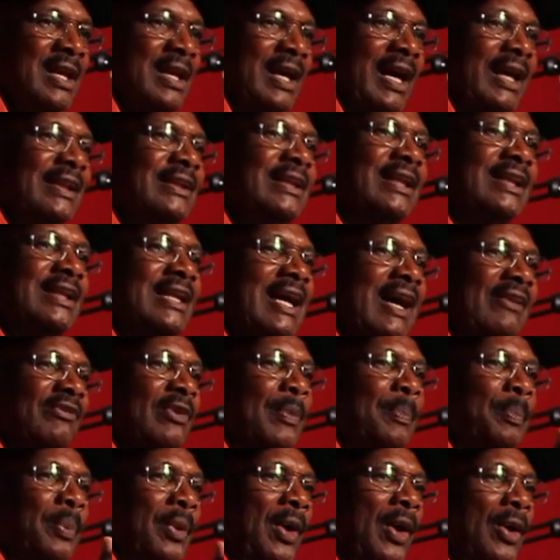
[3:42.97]
I didn't have
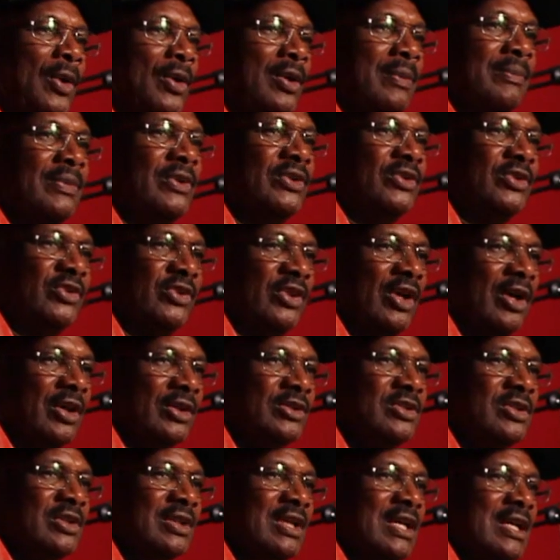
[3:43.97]
a program as
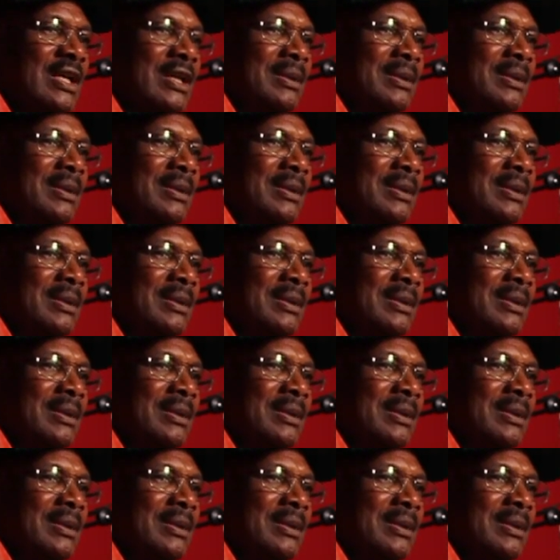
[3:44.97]
such.